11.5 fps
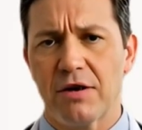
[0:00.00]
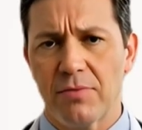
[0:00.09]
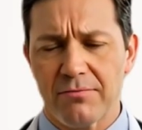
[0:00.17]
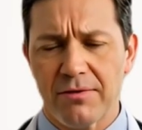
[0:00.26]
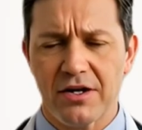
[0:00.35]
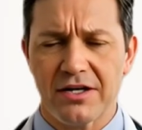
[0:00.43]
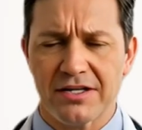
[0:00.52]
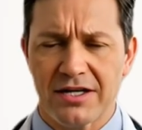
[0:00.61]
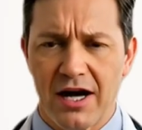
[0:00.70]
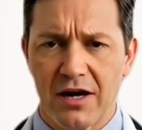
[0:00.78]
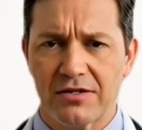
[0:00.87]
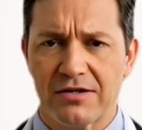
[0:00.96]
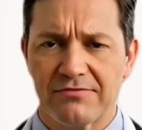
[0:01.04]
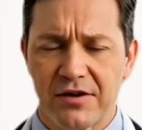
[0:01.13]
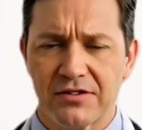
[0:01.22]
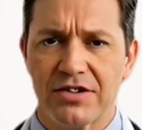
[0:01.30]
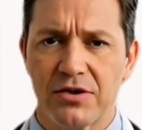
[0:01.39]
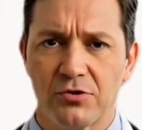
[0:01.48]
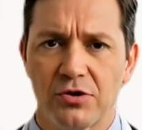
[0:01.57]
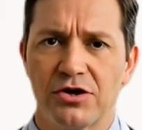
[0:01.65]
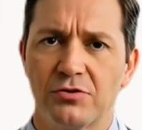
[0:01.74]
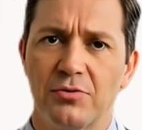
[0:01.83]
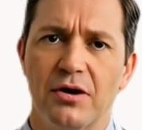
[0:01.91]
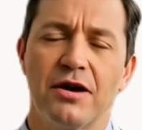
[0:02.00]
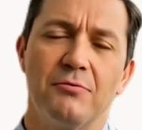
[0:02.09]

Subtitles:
Make sure to avoid locking your knees